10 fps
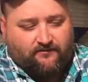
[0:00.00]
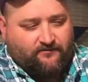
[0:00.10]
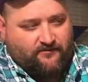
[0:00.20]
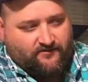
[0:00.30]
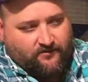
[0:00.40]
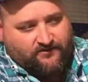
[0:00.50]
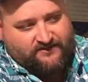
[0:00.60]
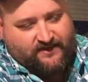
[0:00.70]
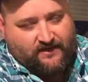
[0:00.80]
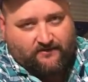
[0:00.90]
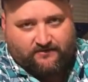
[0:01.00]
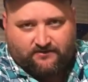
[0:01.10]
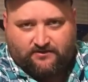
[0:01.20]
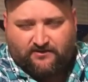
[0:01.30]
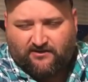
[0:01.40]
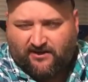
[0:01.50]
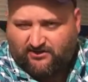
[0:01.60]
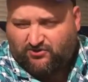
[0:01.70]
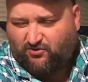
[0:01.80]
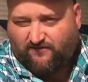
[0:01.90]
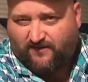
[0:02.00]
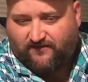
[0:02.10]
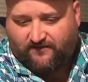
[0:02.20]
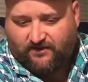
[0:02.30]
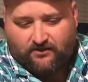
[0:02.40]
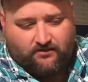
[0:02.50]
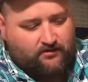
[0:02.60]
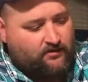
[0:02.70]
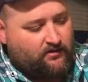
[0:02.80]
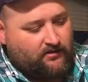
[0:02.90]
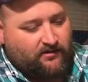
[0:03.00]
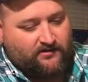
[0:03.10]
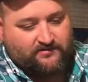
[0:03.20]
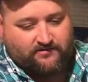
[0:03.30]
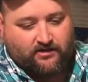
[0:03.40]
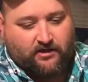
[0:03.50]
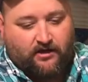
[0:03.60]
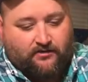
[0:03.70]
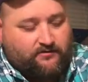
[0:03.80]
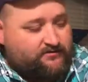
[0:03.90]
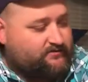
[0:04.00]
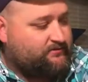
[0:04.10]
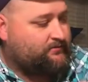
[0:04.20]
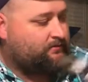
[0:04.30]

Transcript: For this whole set, like $250, comes with the goggles.